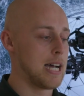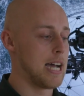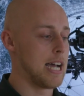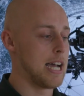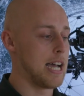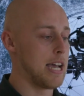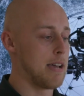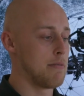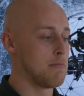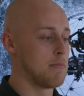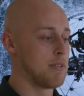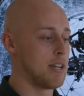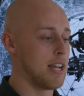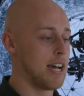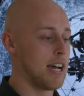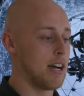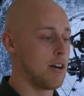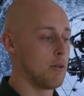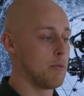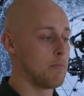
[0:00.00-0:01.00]
Um,
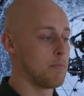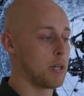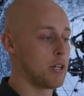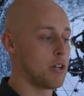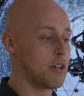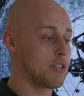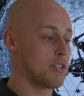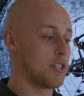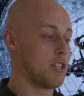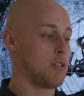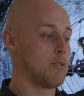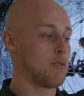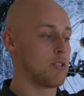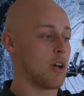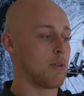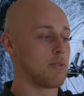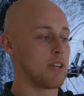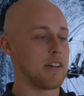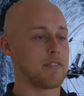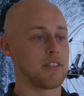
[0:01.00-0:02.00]
now, because you
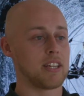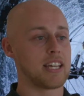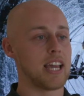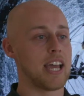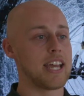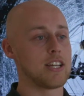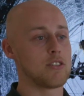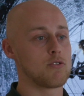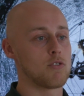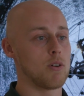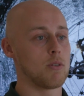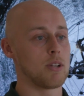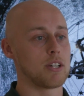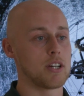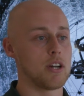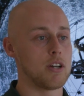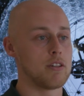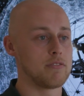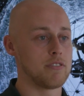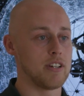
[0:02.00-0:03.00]
don't have the cage rolling
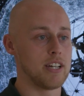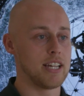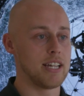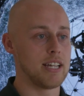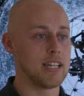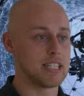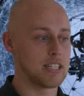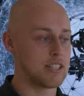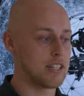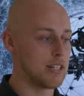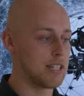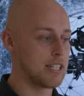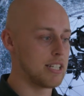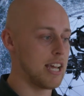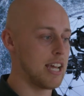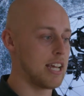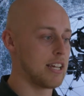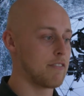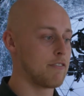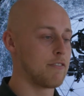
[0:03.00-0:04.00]
over, it's going to
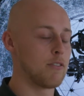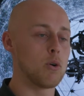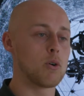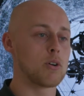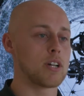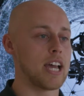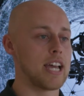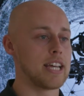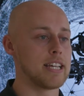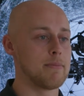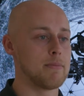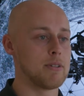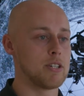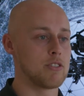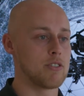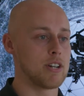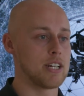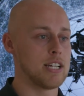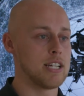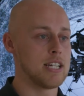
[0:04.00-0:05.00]
take 4K
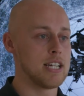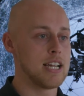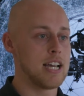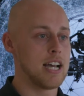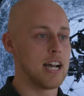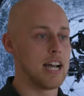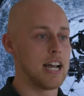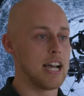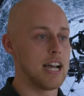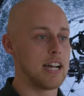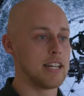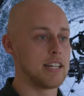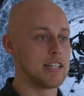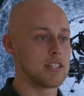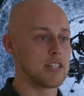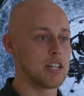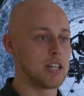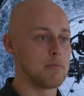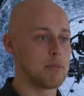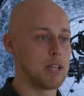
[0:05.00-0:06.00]
imagery uh, and
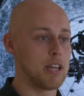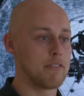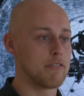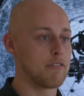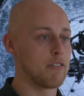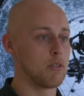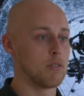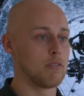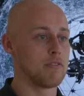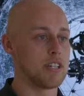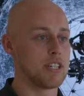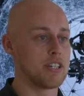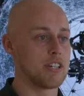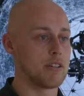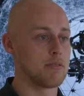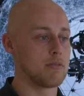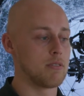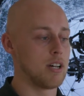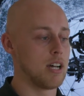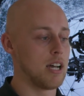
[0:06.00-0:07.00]
it's going to be a full
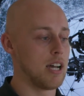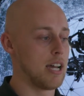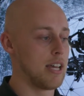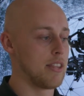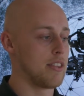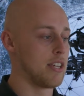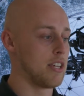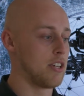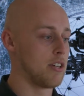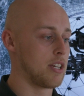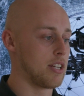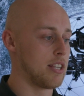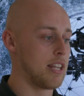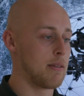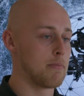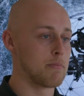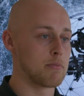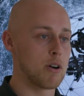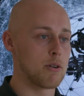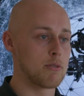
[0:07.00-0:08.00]
video uh, that you can
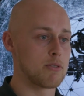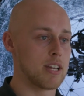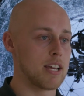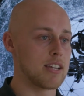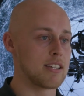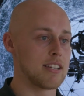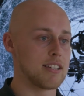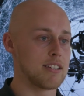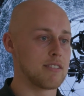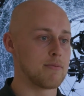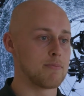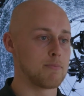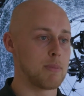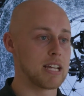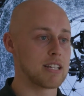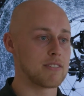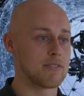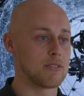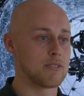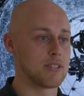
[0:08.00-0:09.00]
then process into
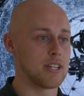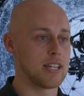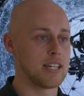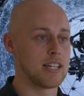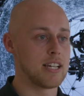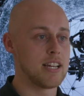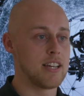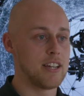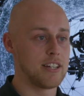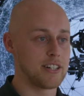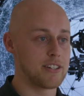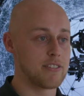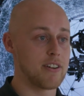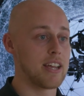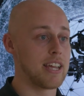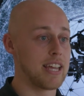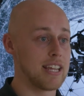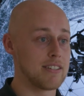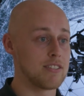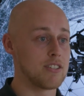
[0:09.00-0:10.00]
Pix4D and
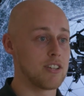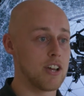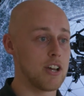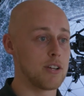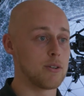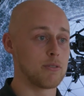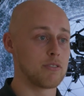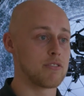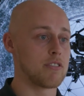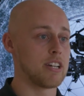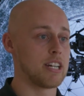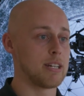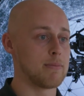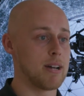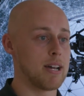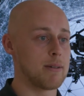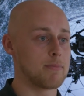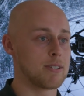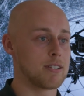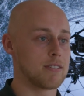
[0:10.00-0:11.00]
create internal 3D
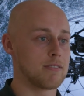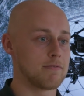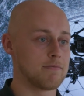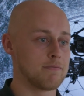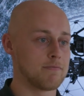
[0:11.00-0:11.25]
maps.